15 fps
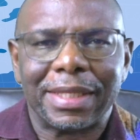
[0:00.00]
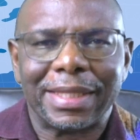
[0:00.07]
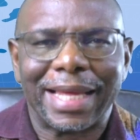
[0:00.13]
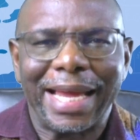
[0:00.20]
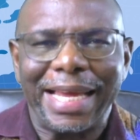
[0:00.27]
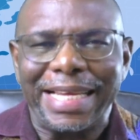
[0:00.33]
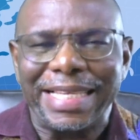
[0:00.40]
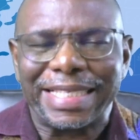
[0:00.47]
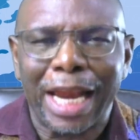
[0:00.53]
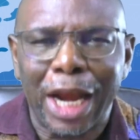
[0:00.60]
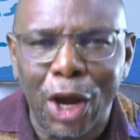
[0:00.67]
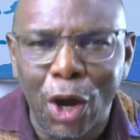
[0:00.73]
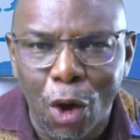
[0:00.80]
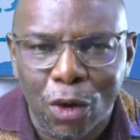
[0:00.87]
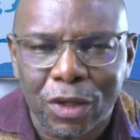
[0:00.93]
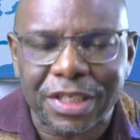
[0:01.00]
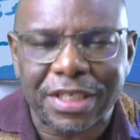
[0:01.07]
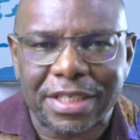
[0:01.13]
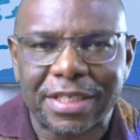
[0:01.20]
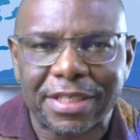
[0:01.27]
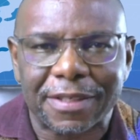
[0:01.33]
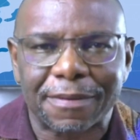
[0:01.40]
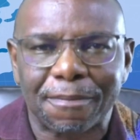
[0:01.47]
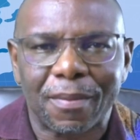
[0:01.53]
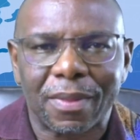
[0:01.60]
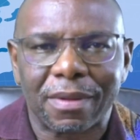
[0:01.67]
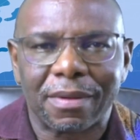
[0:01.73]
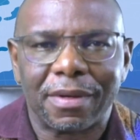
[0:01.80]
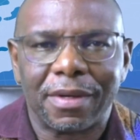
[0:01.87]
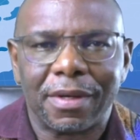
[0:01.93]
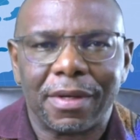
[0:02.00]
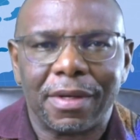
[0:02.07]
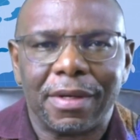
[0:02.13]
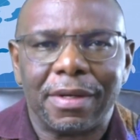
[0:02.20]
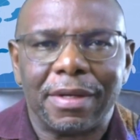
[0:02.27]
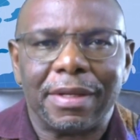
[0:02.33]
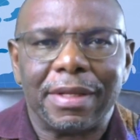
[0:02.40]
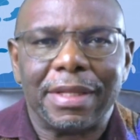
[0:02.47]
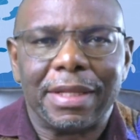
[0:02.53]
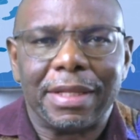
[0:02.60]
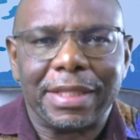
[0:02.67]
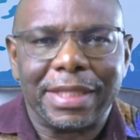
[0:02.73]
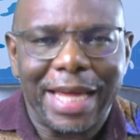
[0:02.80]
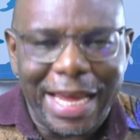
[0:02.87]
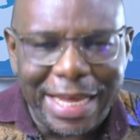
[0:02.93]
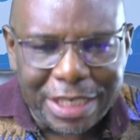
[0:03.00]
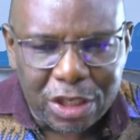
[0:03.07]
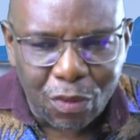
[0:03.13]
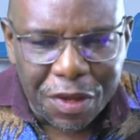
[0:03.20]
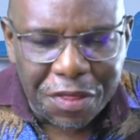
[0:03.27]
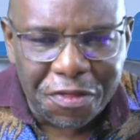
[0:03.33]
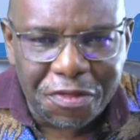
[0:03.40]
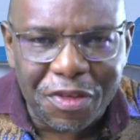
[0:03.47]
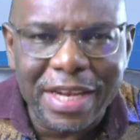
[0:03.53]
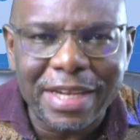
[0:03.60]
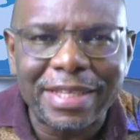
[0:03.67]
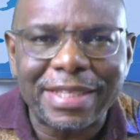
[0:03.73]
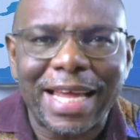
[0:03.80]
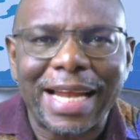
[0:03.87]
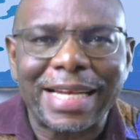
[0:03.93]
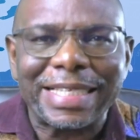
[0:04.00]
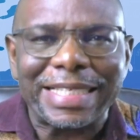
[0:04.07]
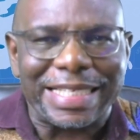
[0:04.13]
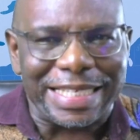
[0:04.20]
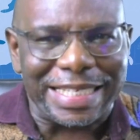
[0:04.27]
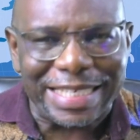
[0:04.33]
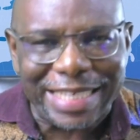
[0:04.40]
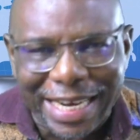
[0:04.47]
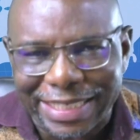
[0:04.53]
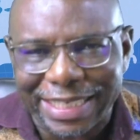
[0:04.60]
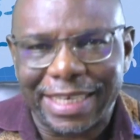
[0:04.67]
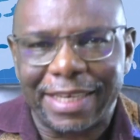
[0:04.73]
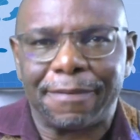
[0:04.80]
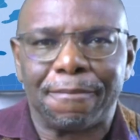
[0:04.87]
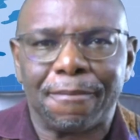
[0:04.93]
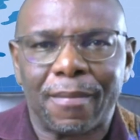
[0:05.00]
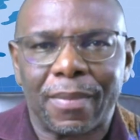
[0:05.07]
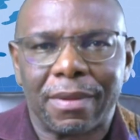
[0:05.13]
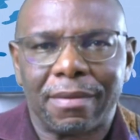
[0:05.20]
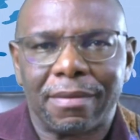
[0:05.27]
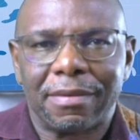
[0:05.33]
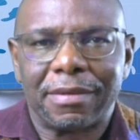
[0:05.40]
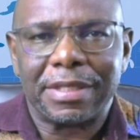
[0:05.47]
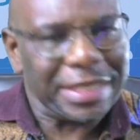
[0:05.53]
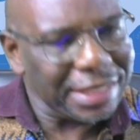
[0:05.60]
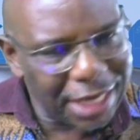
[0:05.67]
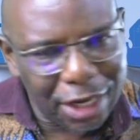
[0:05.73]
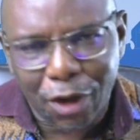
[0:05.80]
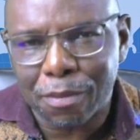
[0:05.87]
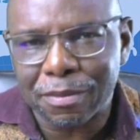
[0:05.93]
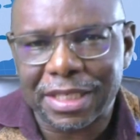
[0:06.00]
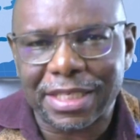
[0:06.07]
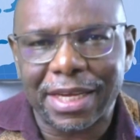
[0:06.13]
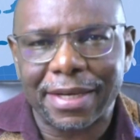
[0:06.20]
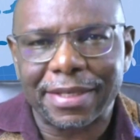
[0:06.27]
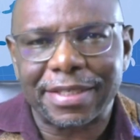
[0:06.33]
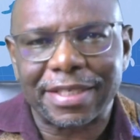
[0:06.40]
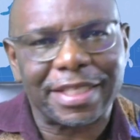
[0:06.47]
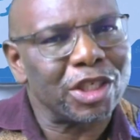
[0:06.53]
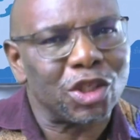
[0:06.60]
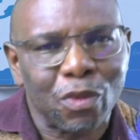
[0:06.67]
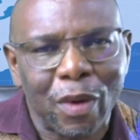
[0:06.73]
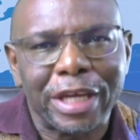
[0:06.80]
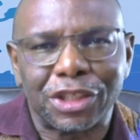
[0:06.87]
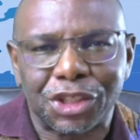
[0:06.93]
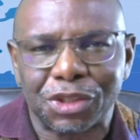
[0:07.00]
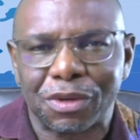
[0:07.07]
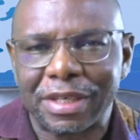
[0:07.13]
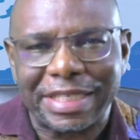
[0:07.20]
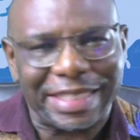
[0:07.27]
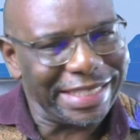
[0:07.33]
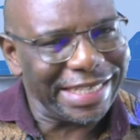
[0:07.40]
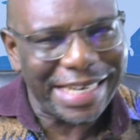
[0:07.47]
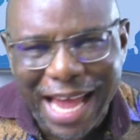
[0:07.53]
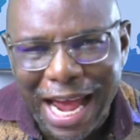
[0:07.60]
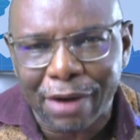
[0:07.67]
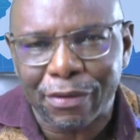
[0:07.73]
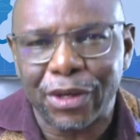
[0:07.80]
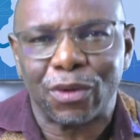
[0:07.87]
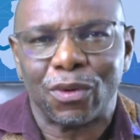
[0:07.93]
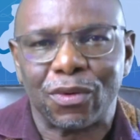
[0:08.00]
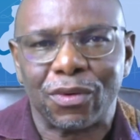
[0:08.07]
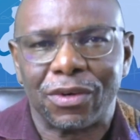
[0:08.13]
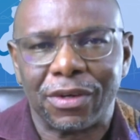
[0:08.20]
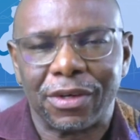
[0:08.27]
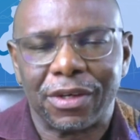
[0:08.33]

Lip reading: there is a loss, there is within that setting, circumstance, situation, scenario